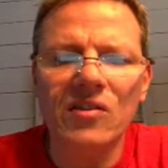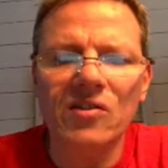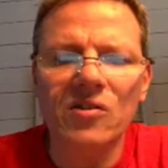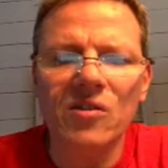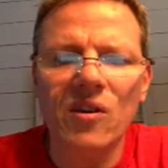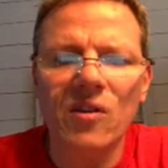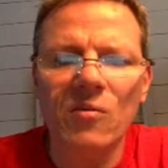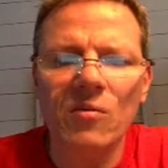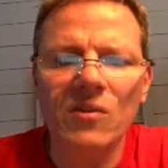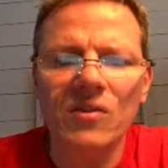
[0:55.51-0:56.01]
So
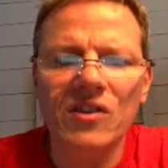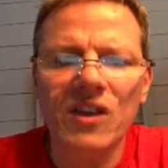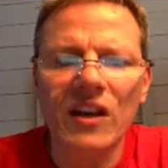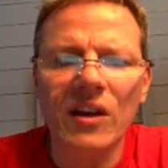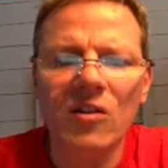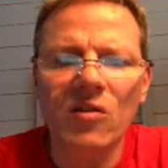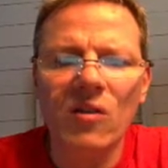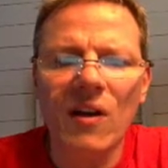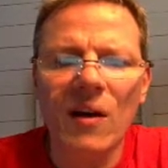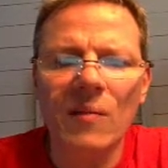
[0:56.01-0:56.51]
in other words, I
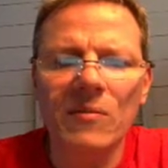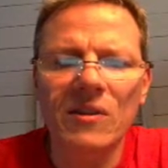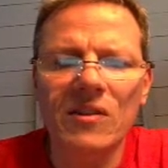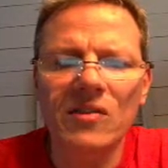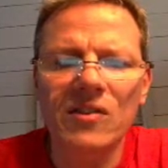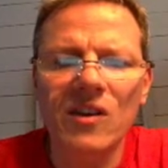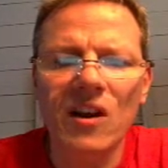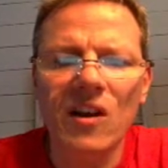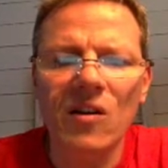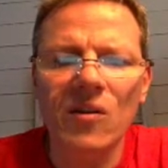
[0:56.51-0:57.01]
can grab
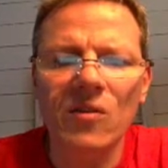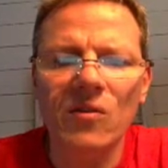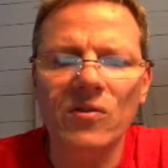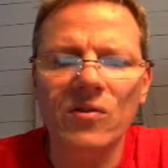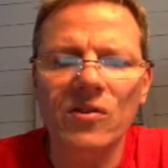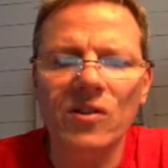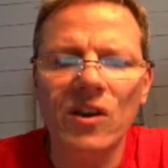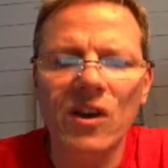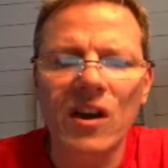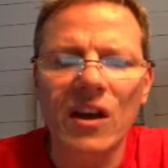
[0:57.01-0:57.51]
these
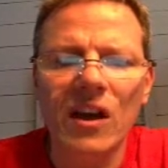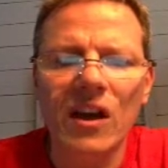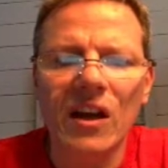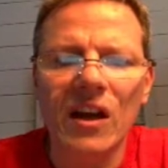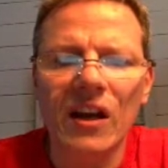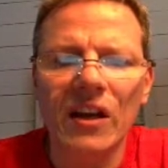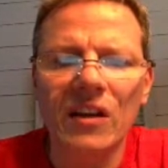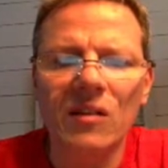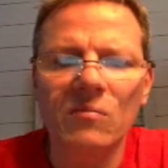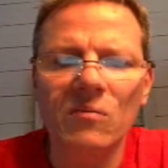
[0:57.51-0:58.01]
arrows
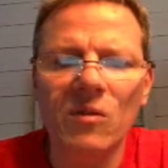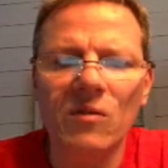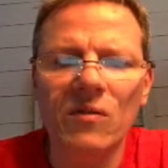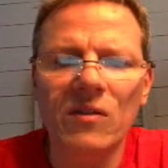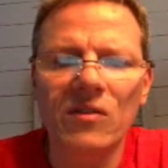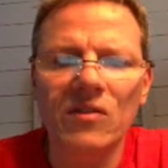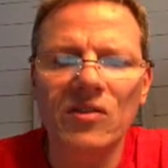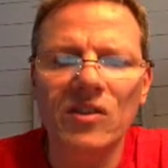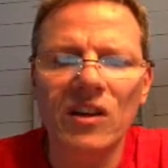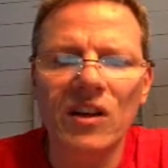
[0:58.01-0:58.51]
and I can move
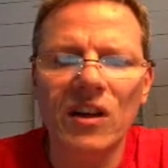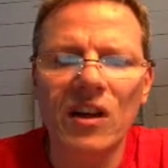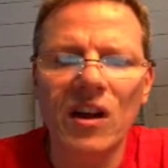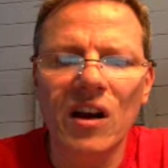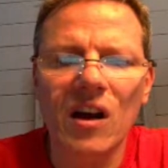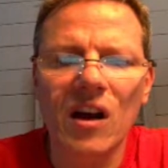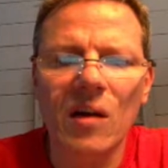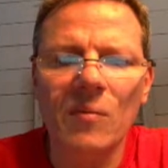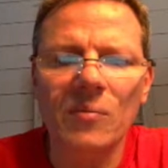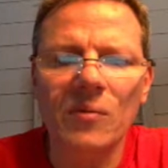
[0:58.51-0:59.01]
this thing
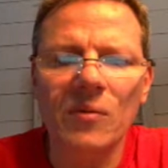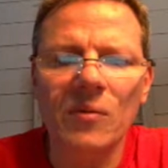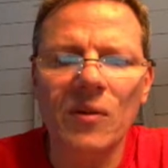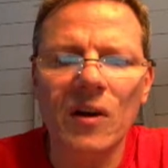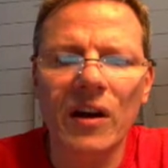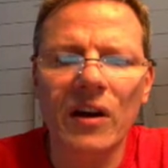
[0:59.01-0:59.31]
up,